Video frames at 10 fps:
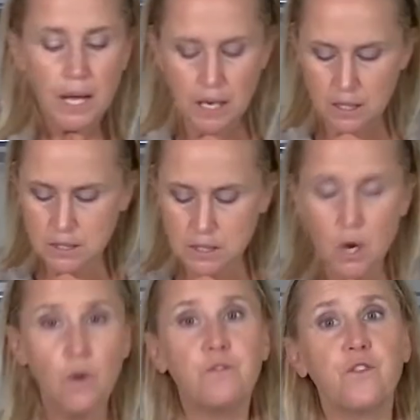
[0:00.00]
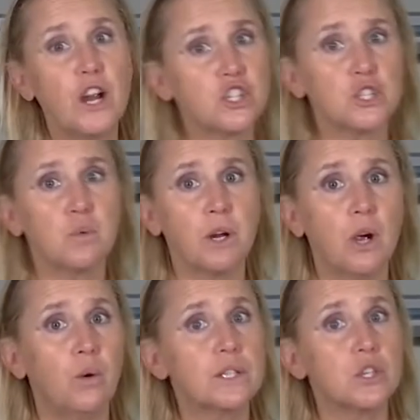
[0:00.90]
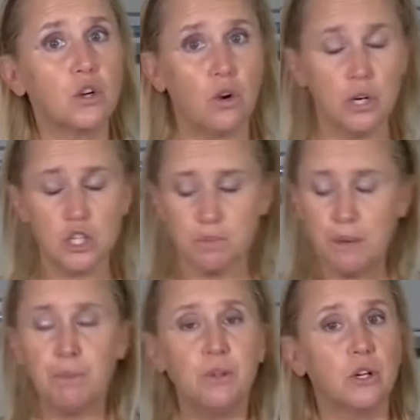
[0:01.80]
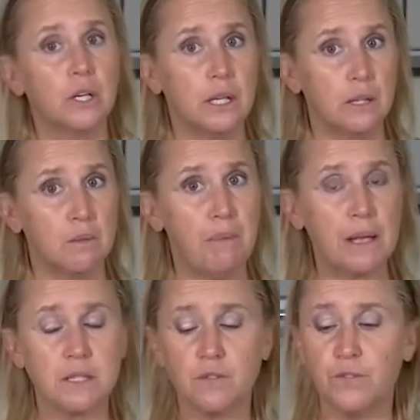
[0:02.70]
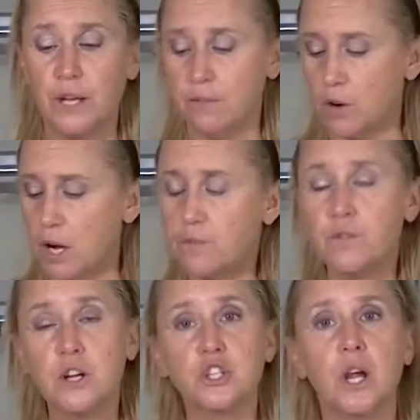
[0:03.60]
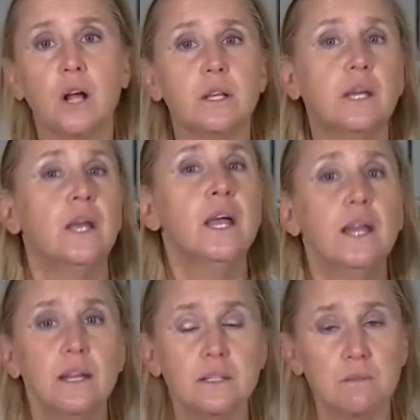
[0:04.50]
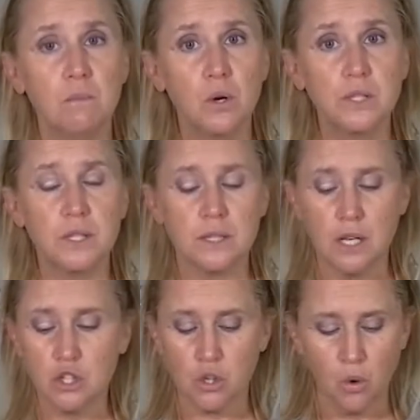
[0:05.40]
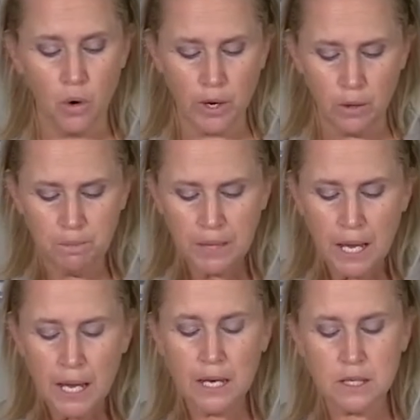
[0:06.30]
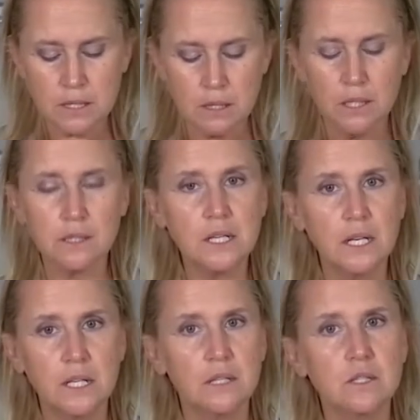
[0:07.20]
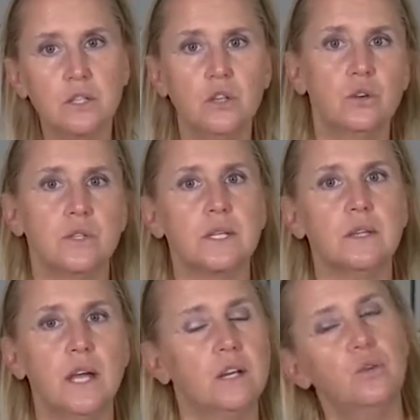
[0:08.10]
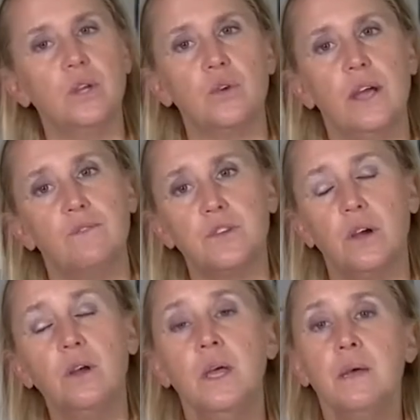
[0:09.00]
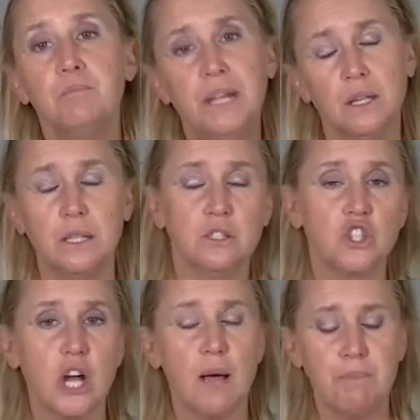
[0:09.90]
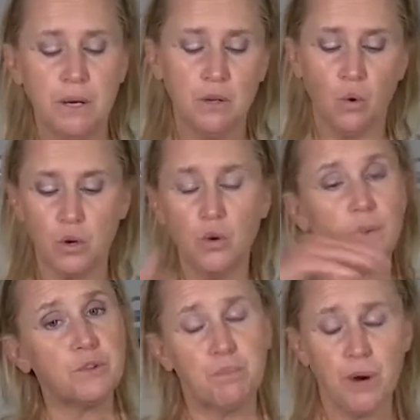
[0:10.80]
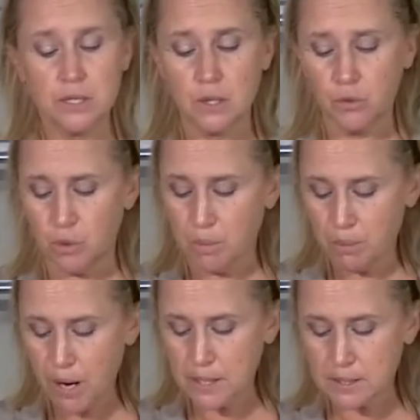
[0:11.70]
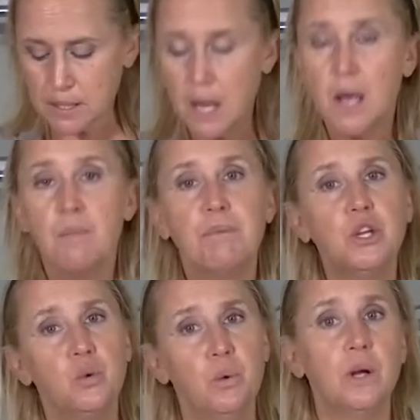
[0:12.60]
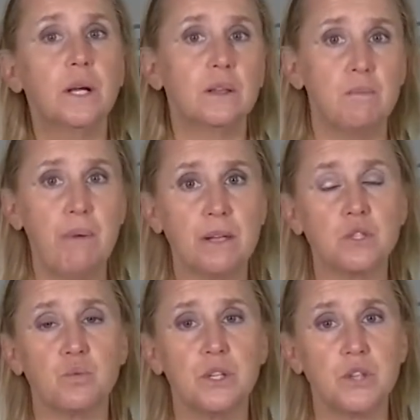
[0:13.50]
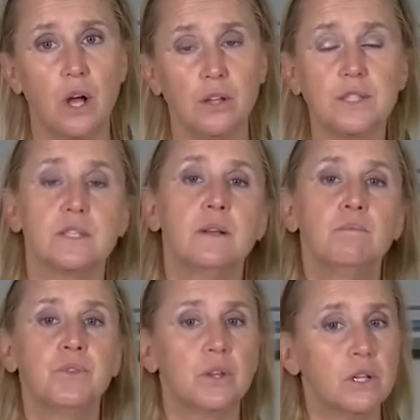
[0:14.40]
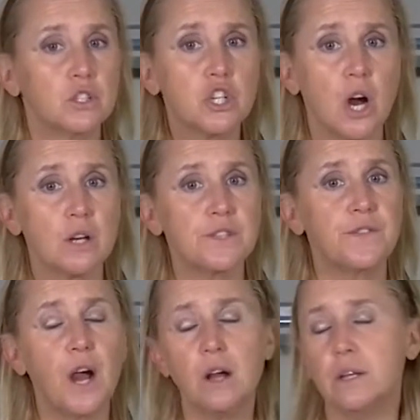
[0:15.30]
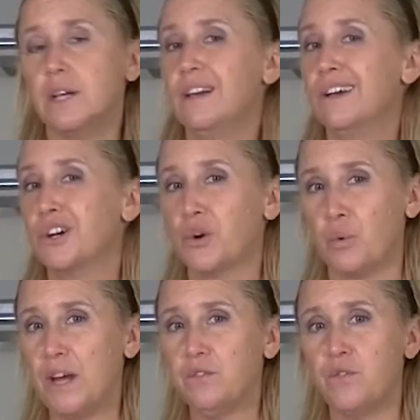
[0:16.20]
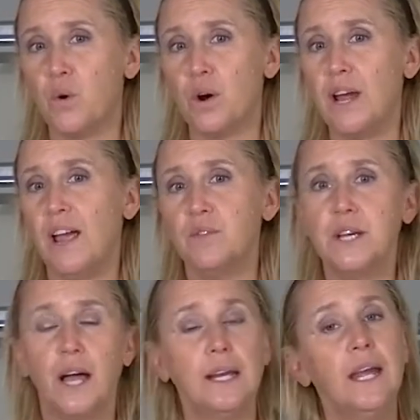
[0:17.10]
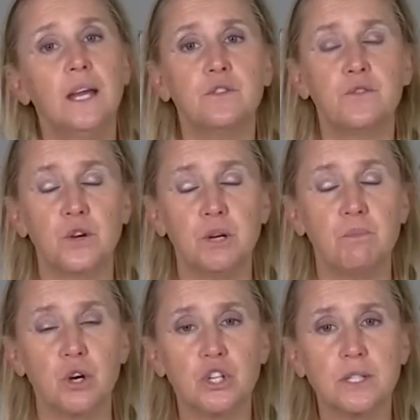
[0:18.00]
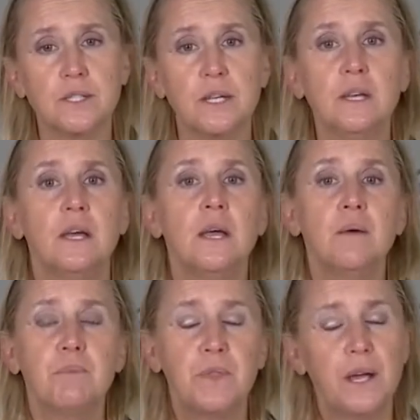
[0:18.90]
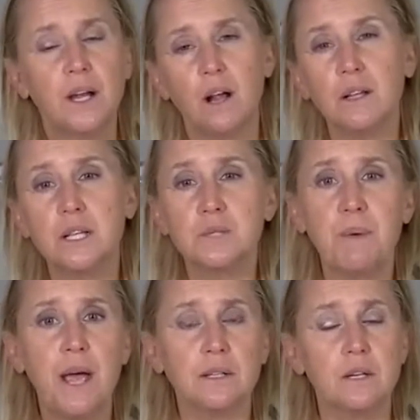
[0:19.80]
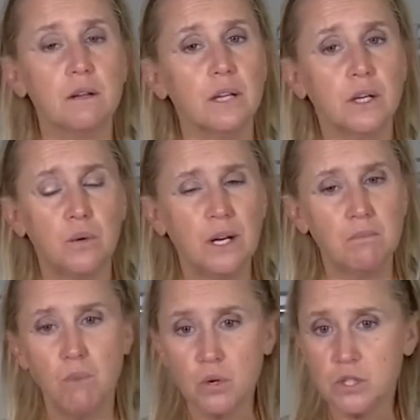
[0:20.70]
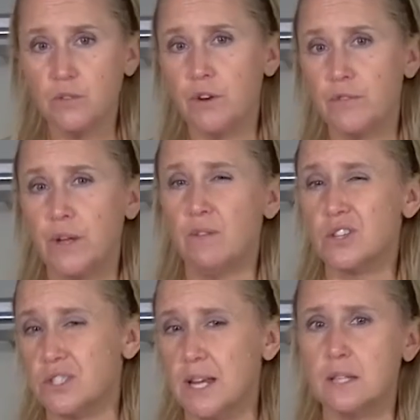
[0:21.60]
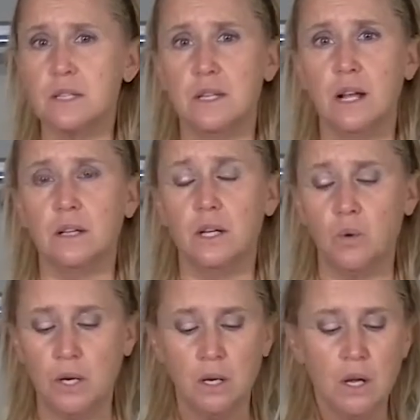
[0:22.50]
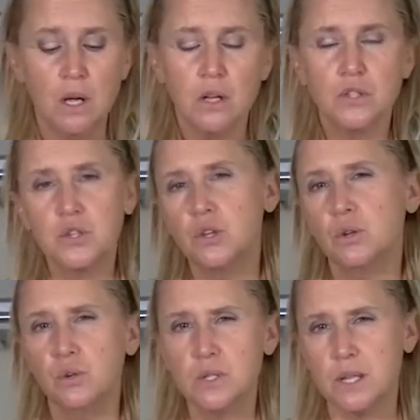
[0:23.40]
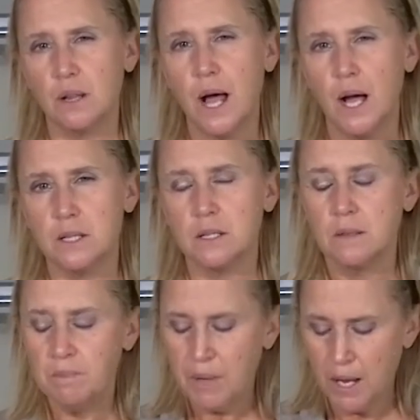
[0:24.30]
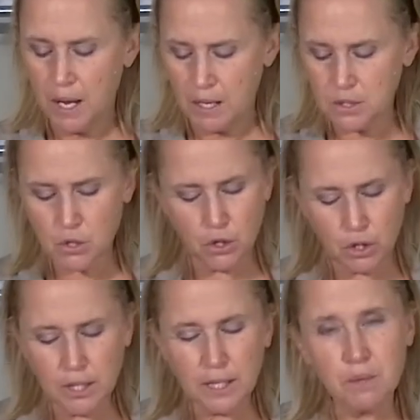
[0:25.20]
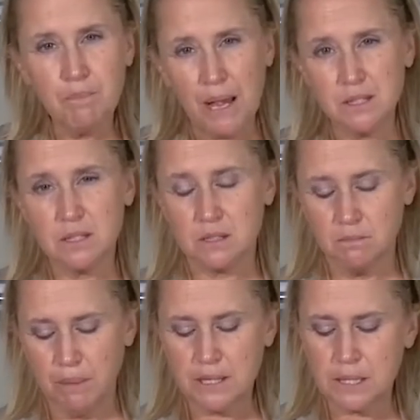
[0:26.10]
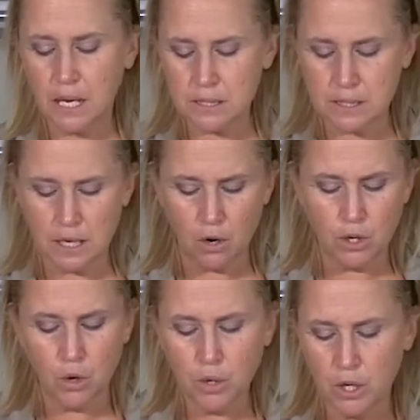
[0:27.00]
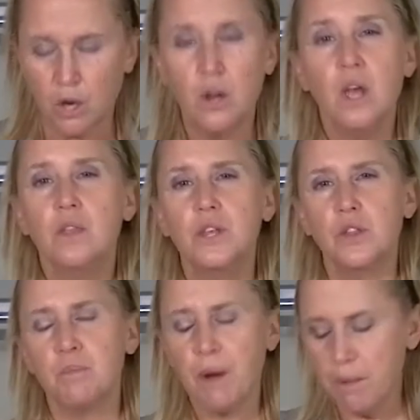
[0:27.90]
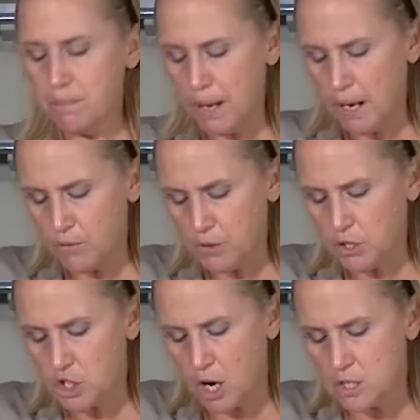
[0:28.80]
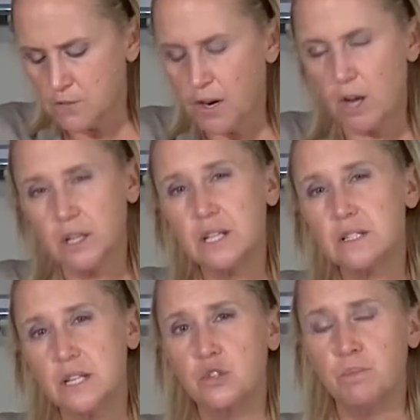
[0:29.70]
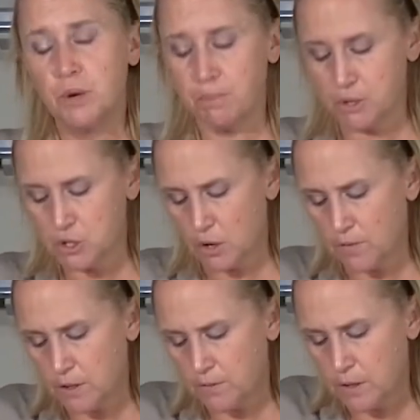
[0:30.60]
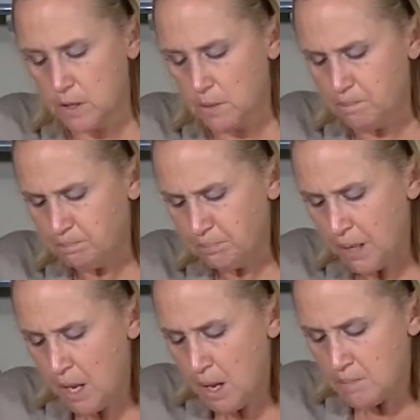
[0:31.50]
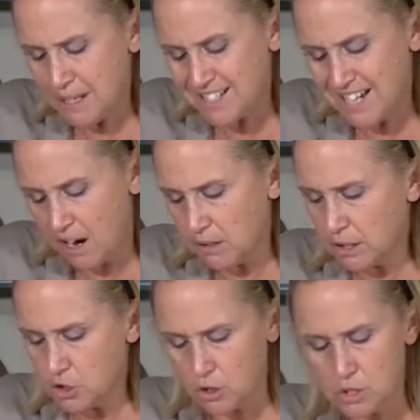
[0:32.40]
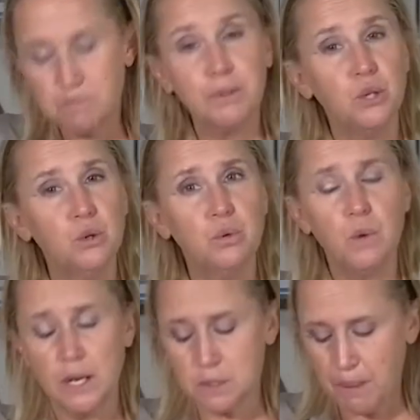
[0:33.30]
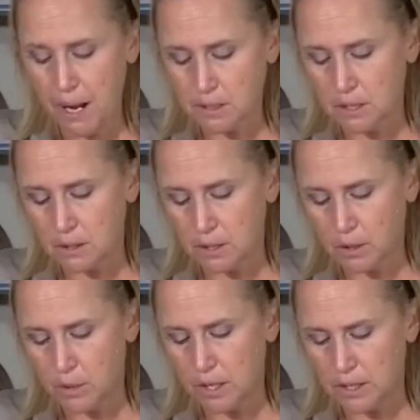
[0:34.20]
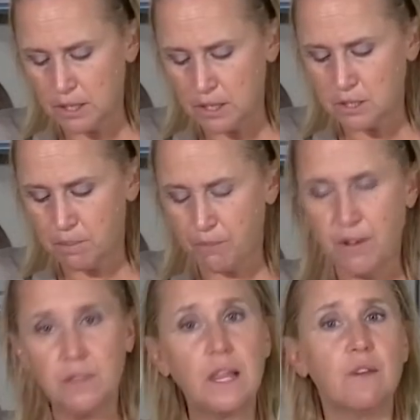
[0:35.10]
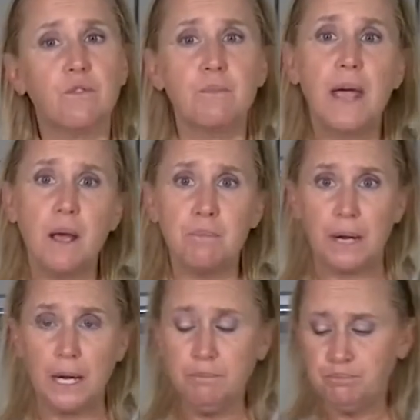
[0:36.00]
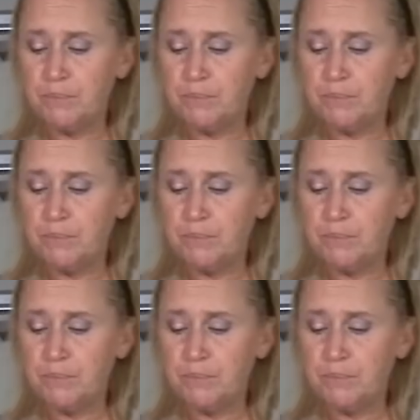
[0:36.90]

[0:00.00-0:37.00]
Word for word: And so fresh is what I always encourage people. You're going to get the best flavor out of fresh garlic. It has the most essential oil. It is a little tedious to use in that you either have to peel it and chop it or you have to press it through a press, but you will get the best results. The little jars of garlic Great for having on hand for an emergency, but that garlic is packed in a liquid and most of your flavor stays in that liquid, so you lose a lot. And so you're gonna get the best, best case scenario here. The other problem I have with the jars of garlic is they do put a preservative in them because garlic turns blue when it's packed in a liquid and they need to prevent that from happening.